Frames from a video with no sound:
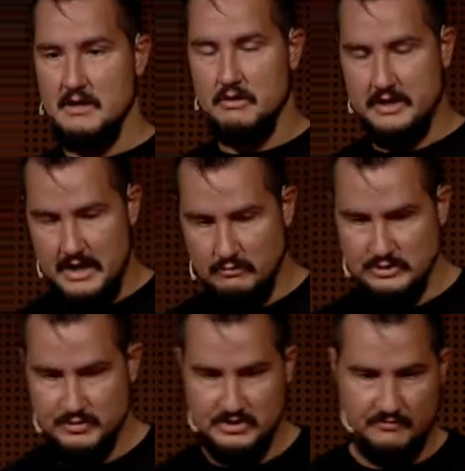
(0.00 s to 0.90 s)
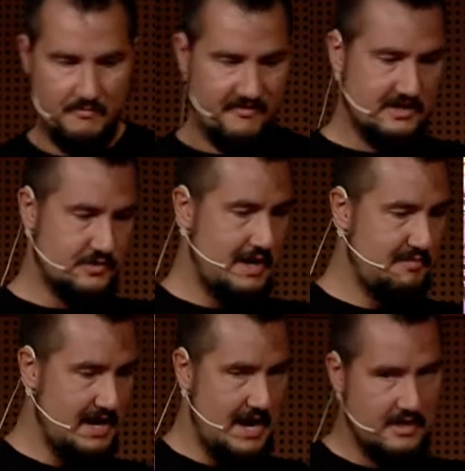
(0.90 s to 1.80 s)
OK, now we're switching from vector
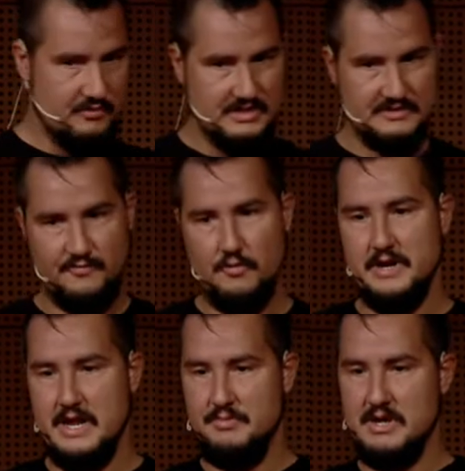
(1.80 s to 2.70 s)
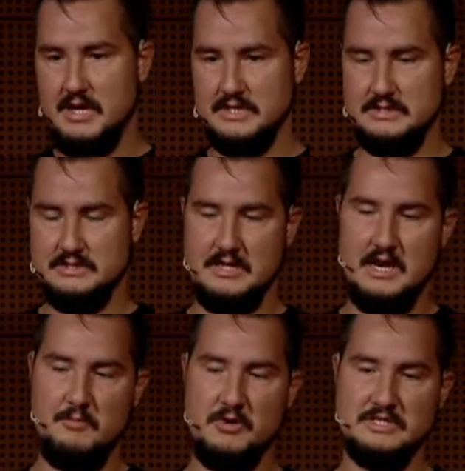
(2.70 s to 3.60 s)
API to these foreign APIs. And
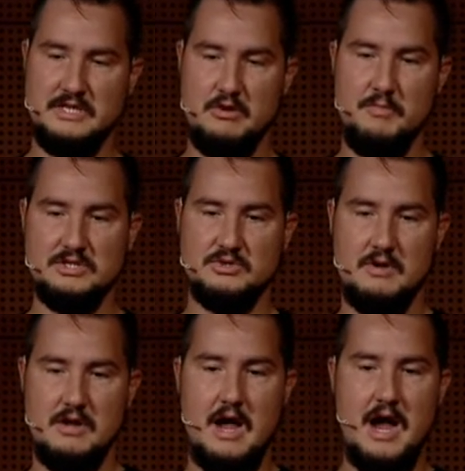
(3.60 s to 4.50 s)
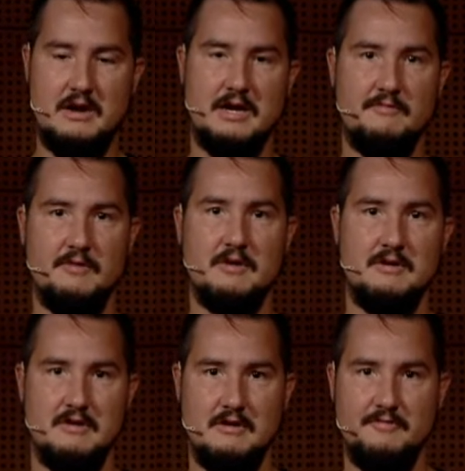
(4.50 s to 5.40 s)
I'm going to stay on a much higher level
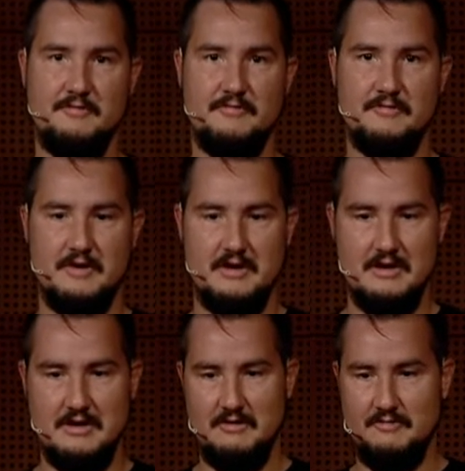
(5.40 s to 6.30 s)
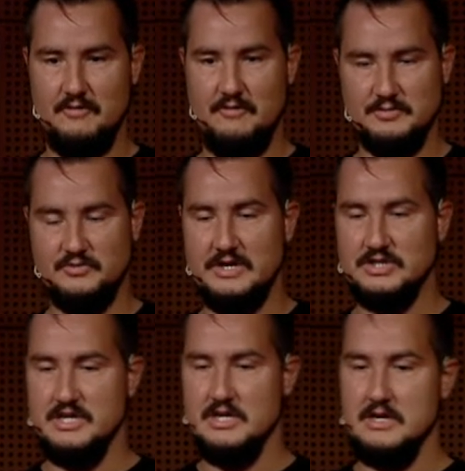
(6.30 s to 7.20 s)
of
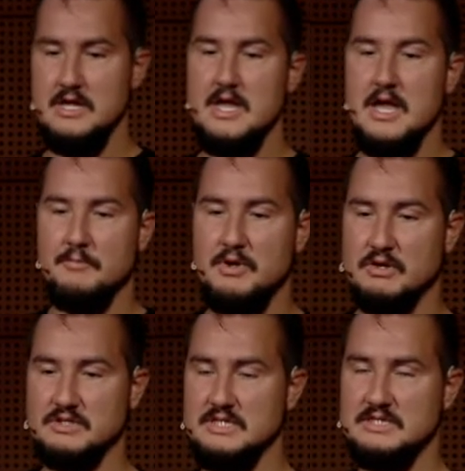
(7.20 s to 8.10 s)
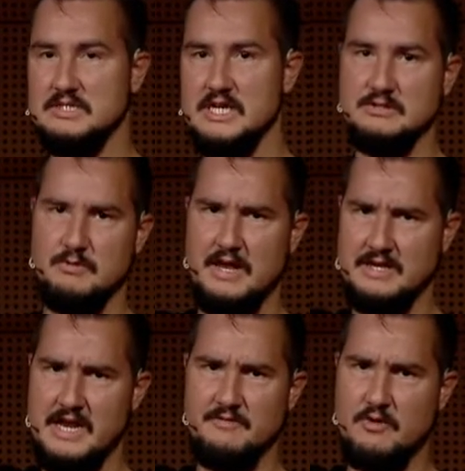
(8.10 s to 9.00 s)
abstraction here, because this deals with like
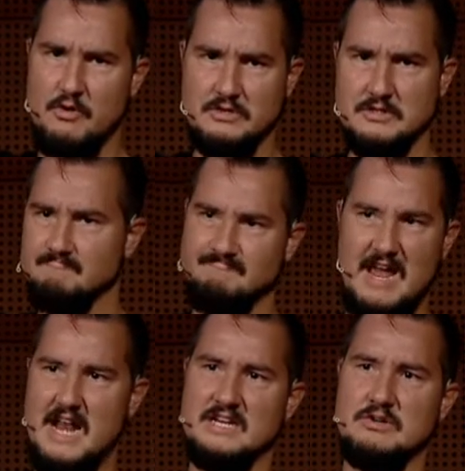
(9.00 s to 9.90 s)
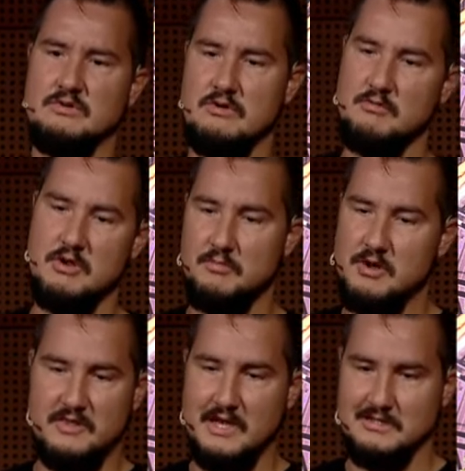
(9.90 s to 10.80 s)
native code. And I don't know a lot
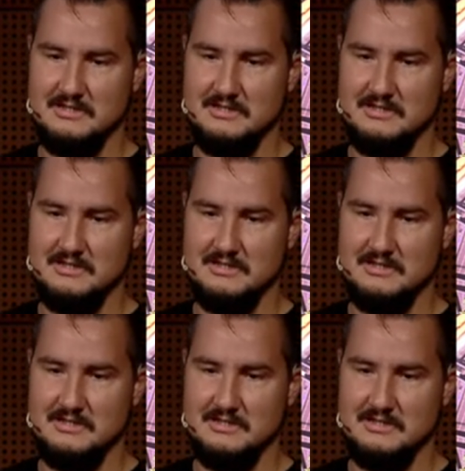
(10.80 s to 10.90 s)
about that.